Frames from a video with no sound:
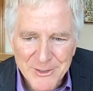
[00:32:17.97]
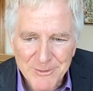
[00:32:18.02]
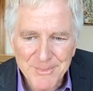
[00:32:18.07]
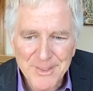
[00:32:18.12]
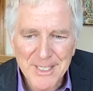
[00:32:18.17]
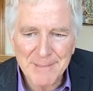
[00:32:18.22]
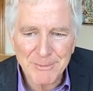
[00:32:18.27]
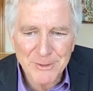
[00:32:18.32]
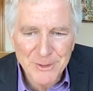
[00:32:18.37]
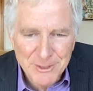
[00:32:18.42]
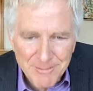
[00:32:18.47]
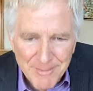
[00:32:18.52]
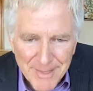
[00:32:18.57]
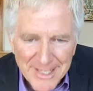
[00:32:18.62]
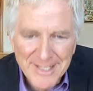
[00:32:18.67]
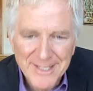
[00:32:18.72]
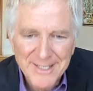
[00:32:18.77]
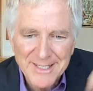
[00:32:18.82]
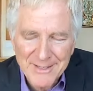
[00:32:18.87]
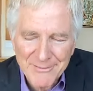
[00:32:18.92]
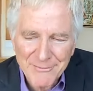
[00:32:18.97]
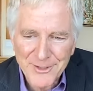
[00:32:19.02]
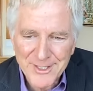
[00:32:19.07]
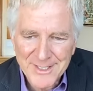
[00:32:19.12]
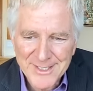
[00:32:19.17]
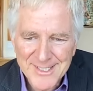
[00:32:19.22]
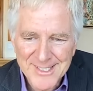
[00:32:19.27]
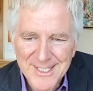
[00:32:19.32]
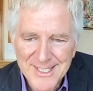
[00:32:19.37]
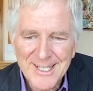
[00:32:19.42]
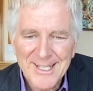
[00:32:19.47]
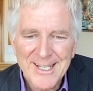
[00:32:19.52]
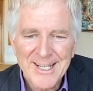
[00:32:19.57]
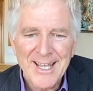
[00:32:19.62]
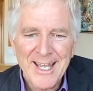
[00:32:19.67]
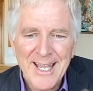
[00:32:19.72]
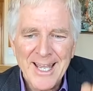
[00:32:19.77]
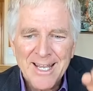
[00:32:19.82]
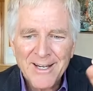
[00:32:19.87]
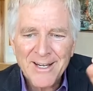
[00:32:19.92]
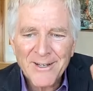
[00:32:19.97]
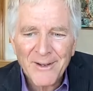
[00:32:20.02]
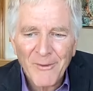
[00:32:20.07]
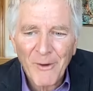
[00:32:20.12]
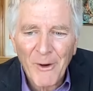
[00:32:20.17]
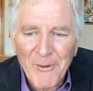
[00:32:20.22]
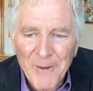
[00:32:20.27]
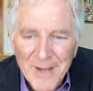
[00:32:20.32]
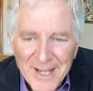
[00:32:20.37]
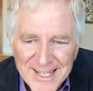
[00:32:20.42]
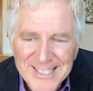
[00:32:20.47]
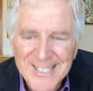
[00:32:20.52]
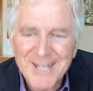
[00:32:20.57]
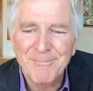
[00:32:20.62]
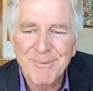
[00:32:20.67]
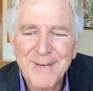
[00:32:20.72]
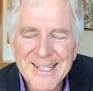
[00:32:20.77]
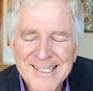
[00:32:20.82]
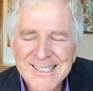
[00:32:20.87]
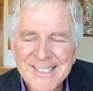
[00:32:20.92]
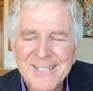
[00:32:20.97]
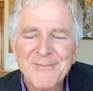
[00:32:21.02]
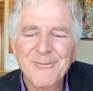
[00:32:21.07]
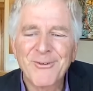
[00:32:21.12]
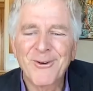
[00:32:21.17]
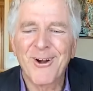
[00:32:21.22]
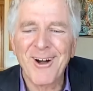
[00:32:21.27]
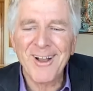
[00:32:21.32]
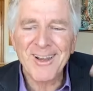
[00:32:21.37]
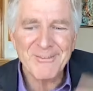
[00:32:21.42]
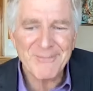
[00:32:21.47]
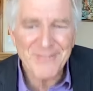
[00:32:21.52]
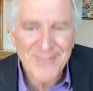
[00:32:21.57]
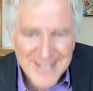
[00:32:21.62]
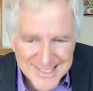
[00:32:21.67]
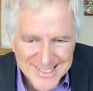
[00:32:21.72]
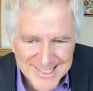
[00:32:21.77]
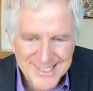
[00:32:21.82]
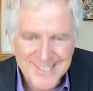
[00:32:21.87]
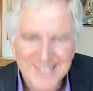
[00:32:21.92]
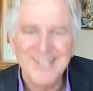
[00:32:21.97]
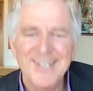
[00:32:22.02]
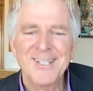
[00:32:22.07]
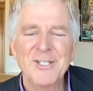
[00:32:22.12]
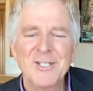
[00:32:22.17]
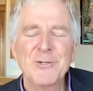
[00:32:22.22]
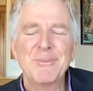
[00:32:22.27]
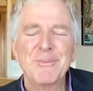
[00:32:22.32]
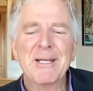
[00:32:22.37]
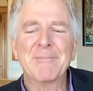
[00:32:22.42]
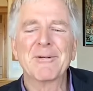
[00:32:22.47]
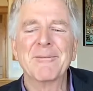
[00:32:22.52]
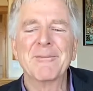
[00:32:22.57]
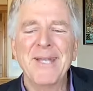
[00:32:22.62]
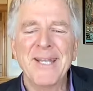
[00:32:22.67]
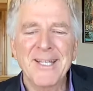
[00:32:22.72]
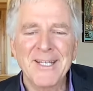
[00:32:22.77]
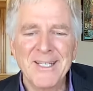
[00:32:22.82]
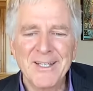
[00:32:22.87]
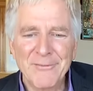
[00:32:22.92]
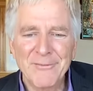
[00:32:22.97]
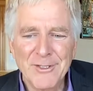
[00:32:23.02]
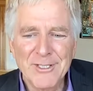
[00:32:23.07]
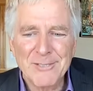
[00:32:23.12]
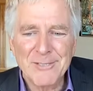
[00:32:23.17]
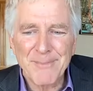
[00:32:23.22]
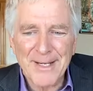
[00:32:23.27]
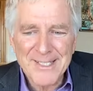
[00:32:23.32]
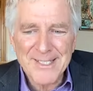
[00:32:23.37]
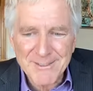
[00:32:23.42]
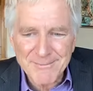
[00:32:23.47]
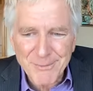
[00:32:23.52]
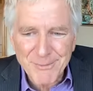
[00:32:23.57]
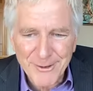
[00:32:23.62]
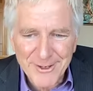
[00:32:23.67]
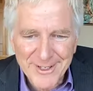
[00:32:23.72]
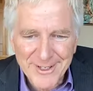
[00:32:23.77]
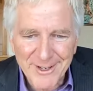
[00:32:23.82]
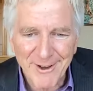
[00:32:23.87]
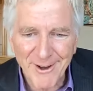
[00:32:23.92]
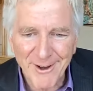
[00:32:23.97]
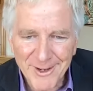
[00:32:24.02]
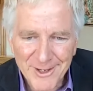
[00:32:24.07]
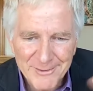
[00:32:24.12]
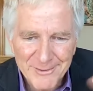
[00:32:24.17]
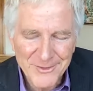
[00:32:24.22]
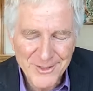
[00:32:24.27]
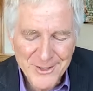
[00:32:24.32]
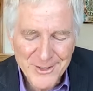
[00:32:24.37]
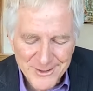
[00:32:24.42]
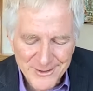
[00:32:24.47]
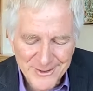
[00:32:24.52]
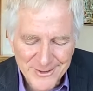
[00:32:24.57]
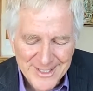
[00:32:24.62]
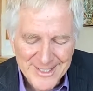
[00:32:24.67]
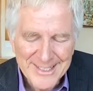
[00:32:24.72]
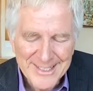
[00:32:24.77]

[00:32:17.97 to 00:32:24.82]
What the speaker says: to be able to make a difference. And it's a blessing for all of us to be able to make a difference by supporting all of you.